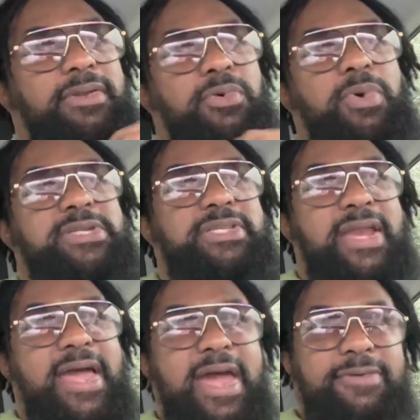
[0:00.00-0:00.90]
The ones
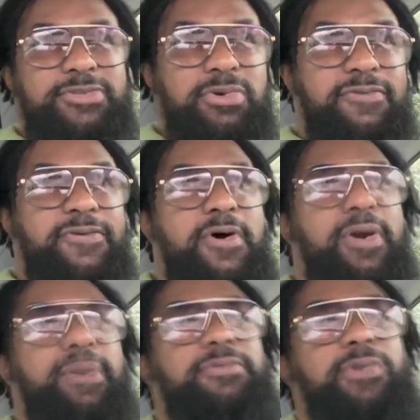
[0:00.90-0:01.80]
that I have so
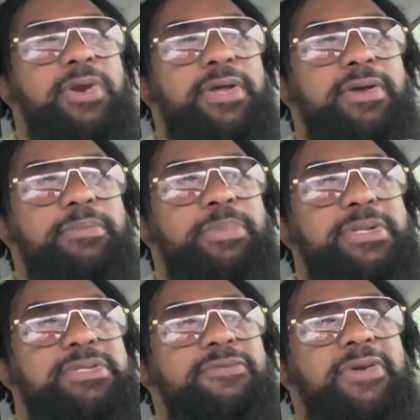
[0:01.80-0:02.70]
far, Florida,
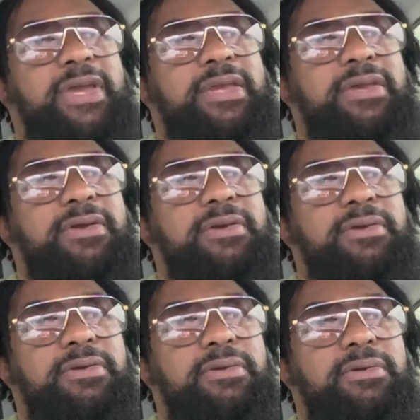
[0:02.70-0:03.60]
Pennsylvania,
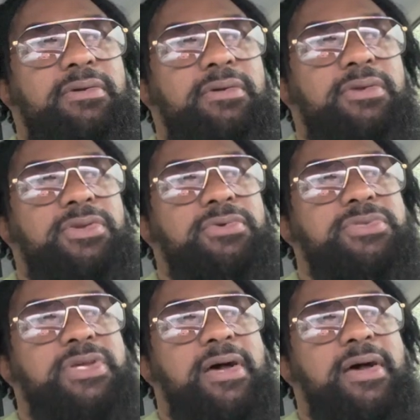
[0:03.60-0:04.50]

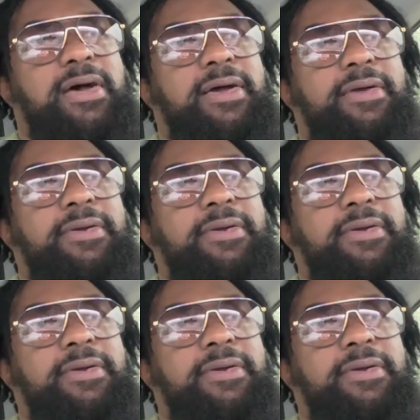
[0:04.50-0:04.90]
Utah,